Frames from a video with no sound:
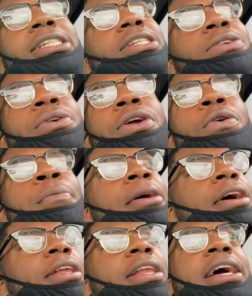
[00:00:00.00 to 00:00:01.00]
just don't know,
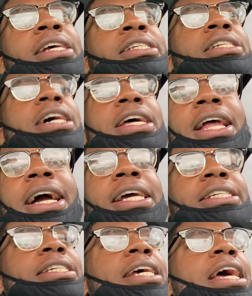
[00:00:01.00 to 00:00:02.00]
man. Like, it's nothing I
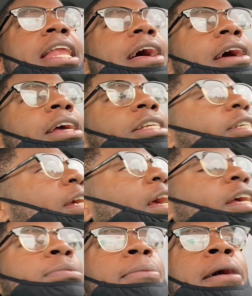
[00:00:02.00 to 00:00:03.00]
can say that can
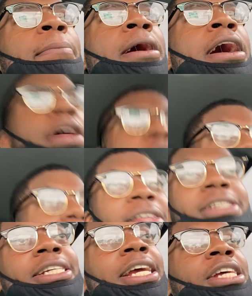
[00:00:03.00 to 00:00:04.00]
change my mind or
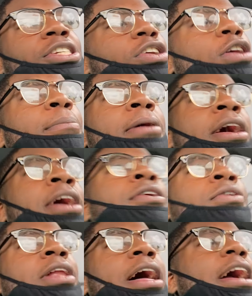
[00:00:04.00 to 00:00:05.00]
even change our
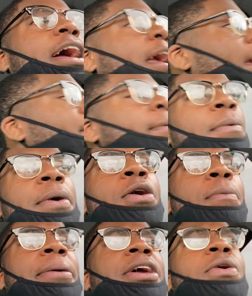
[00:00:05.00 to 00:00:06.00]
mind on, like, hey, man, we're
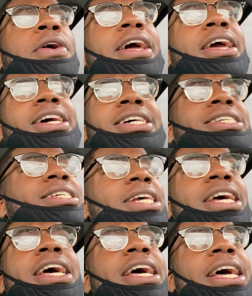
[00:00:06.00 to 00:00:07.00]
going to be okay. Because
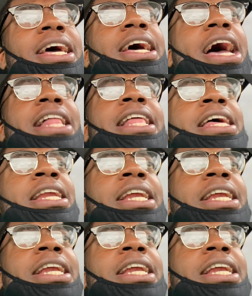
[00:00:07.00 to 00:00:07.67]
at the end